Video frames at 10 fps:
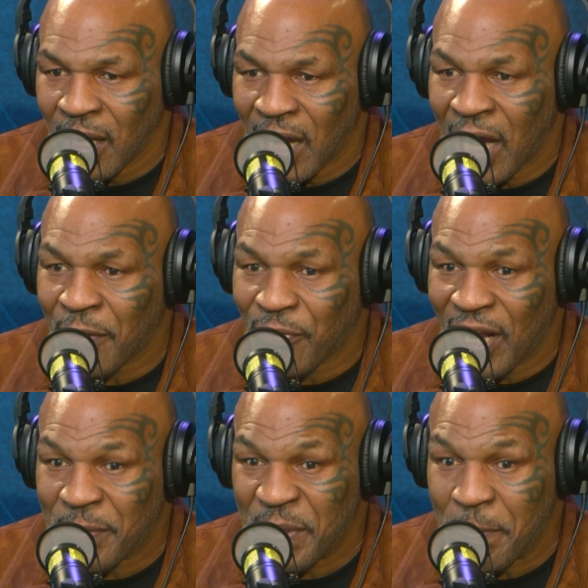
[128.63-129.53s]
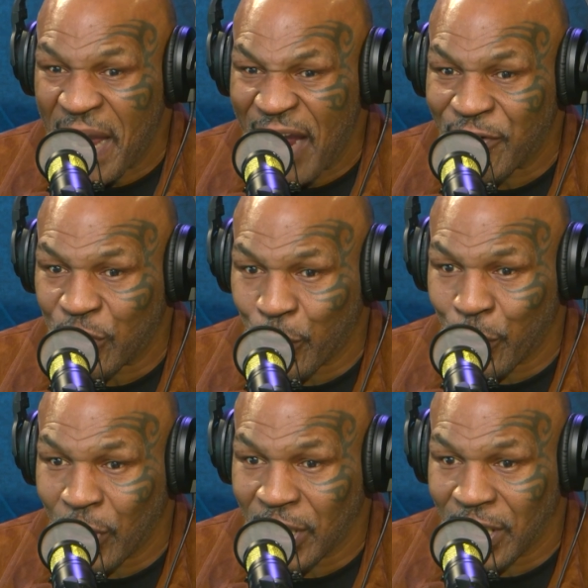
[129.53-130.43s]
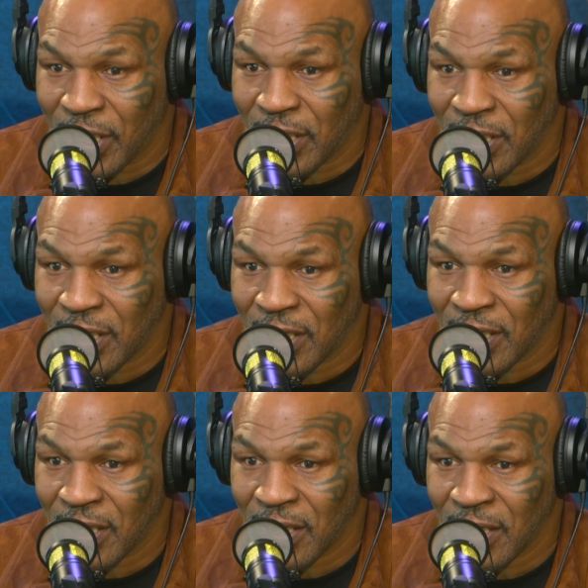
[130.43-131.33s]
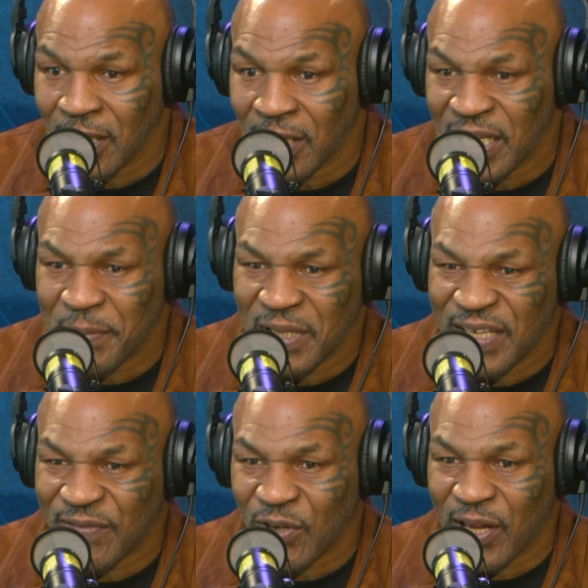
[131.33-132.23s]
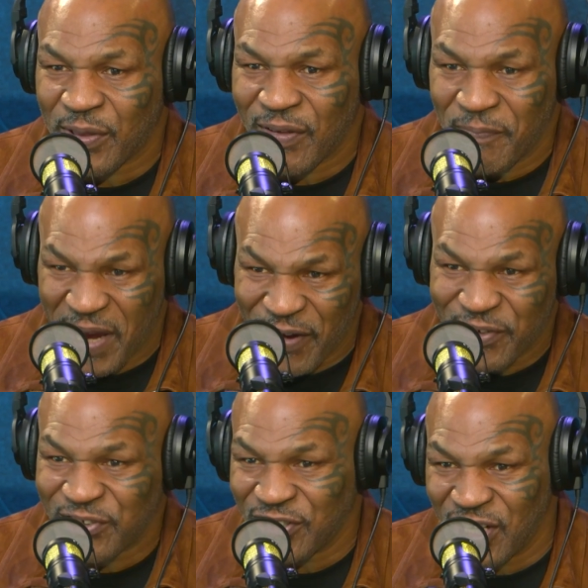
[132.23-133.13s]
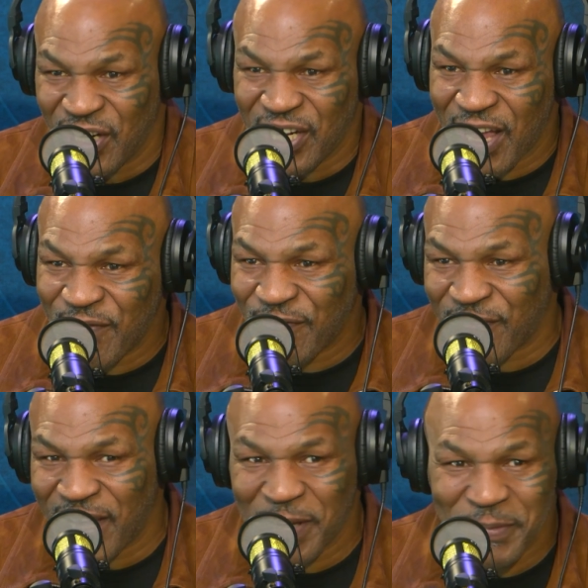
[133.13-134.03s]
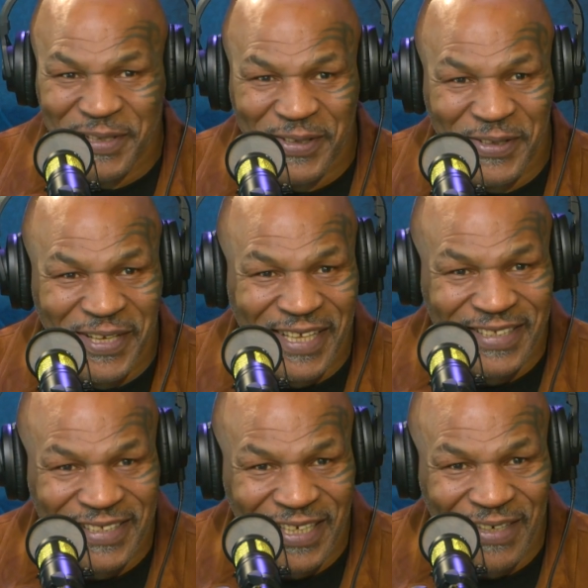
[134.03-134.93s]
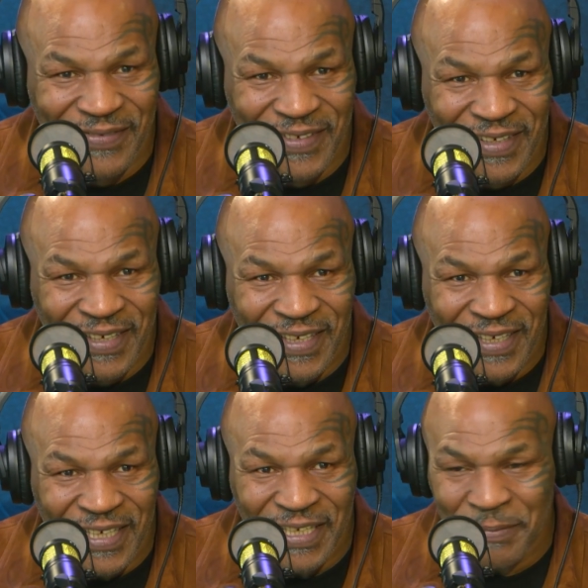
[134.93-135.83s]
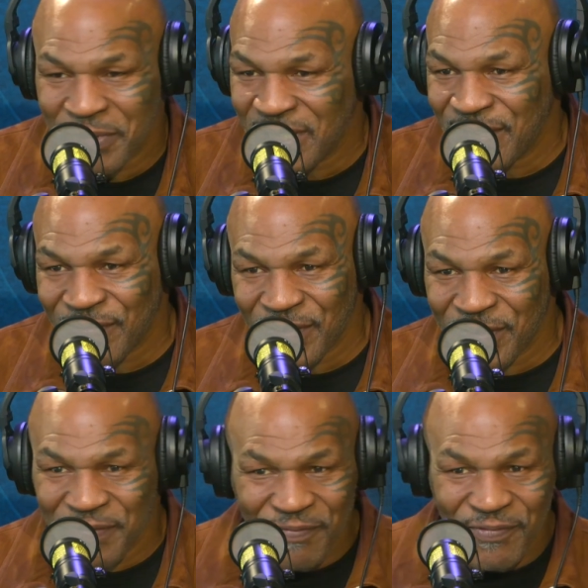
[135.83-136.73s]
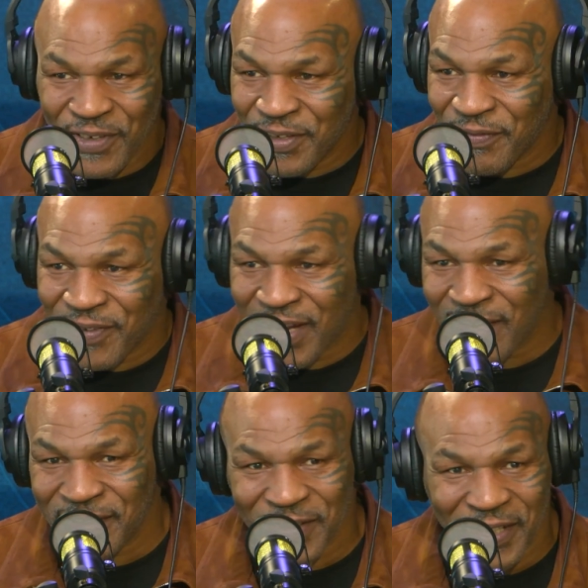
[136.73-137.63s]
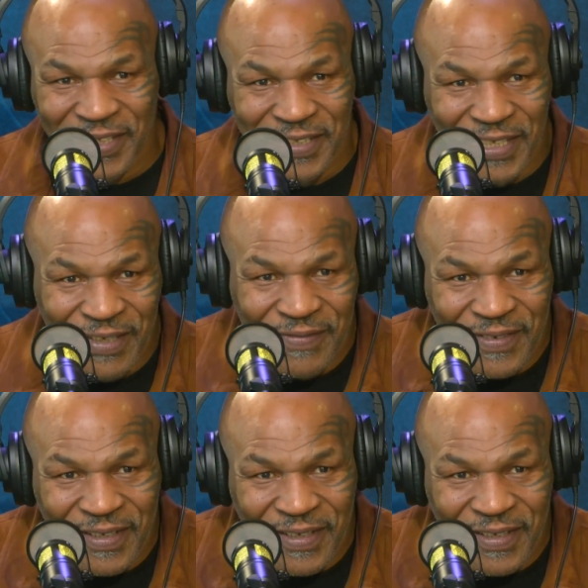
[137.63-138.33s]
I'd have probably been married earlier. He believed in all that stuff, married young, having families and all that stuff. He didn't believe in running around and all that stuff.